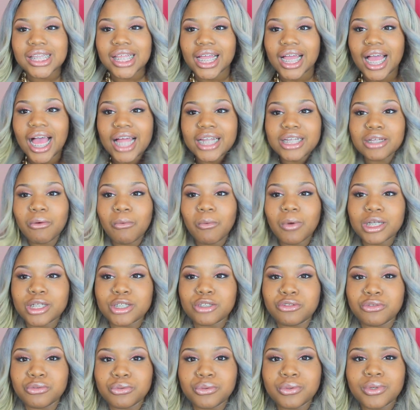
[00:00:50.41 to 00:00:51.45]
Like I didn't want to
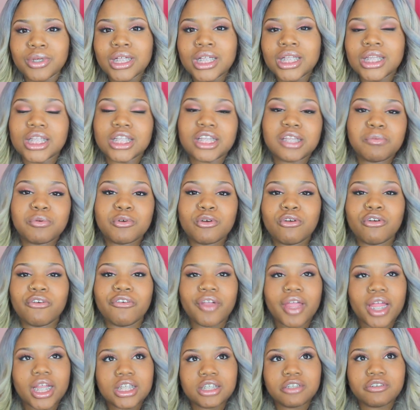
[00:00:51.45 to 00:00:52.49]
do the typical
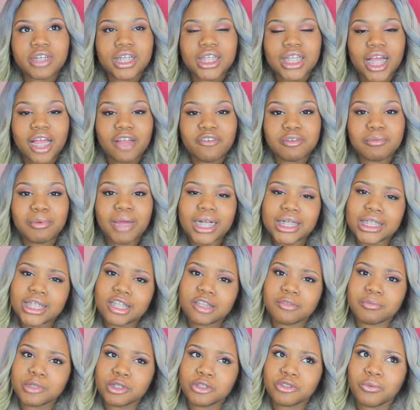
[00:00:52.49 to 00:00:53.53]
granny gray that everybody
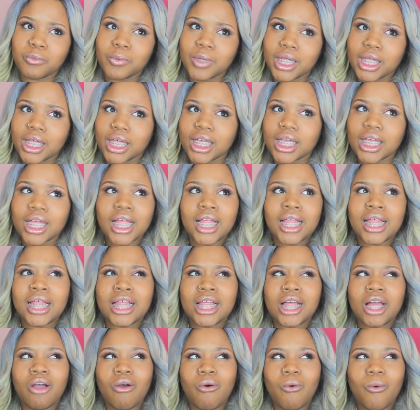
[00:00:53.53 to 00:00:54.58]
has been doing,
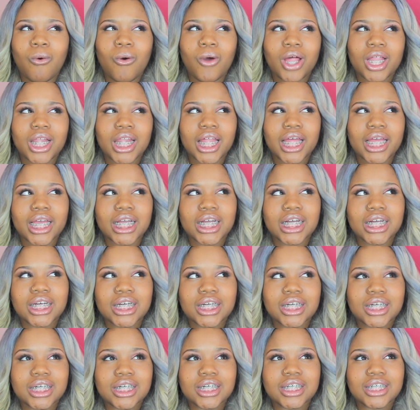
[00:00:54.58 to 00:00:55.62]
or like
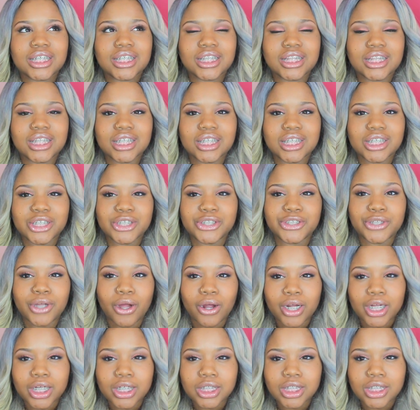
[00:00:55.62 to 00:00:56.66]
the
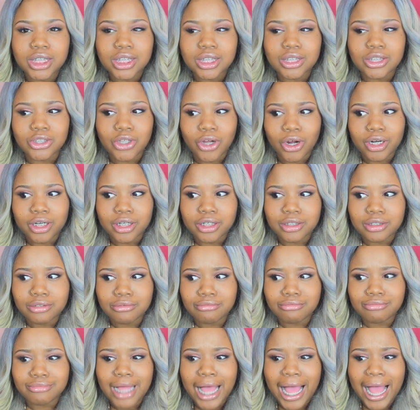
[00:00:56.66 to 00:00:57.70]
dark
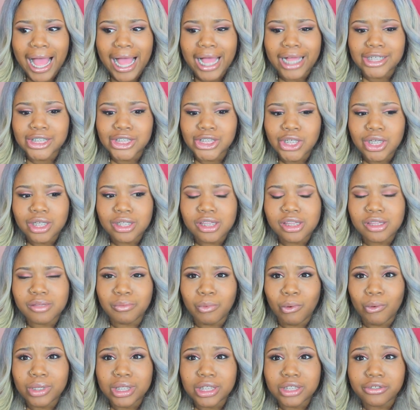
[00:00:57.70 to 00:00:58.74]
ash
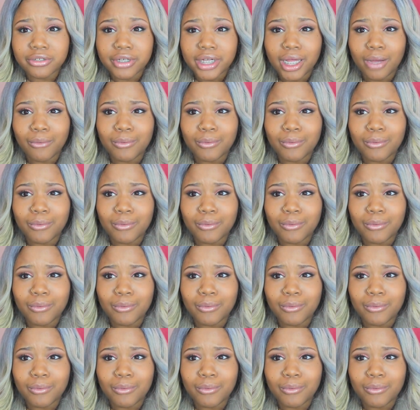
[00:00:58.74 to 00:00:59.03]
smoky gray.